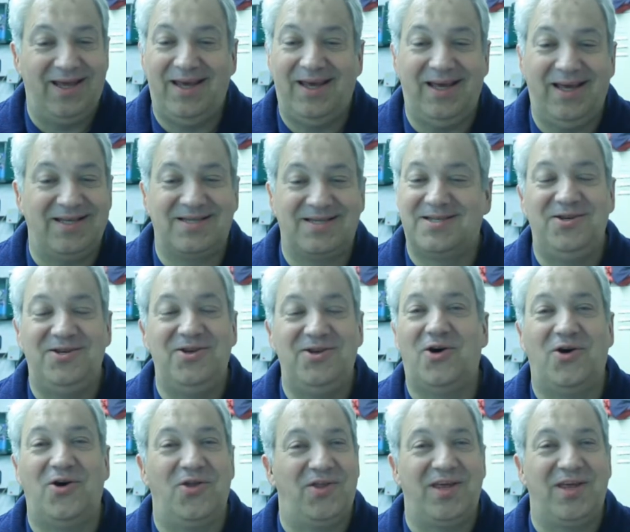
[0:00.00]
It's
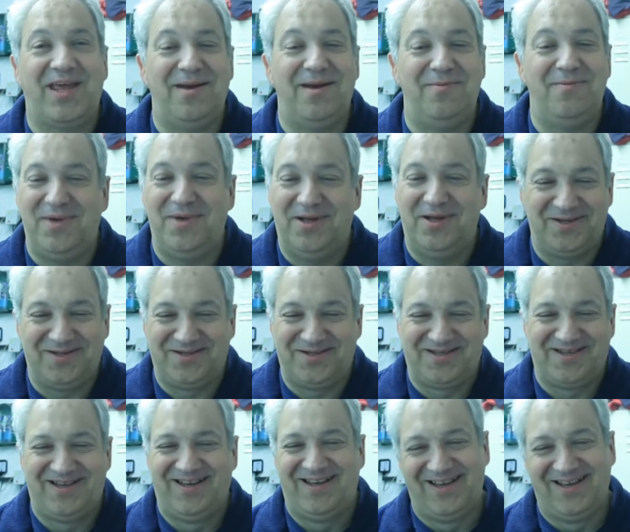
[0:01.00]
not the end mills.